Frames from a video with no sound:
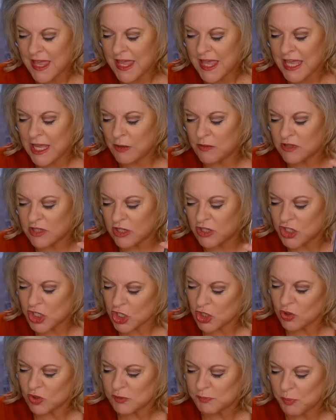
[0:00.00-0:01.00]
He was a
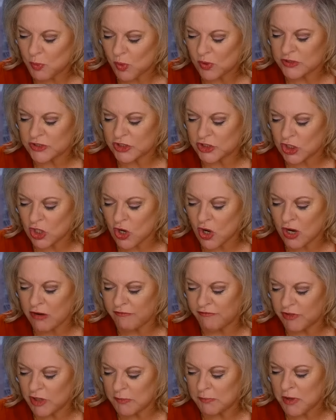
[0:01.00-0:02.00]
two-sport star in
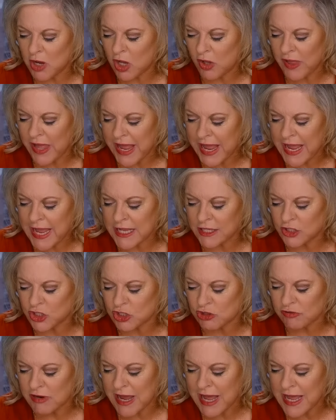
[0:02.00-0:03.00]
football and
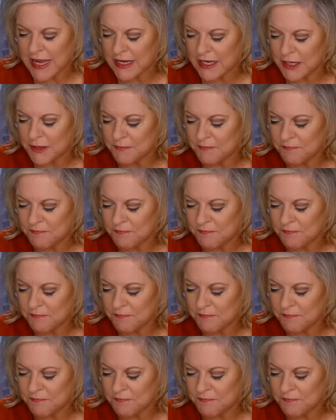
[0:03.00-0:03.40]
track.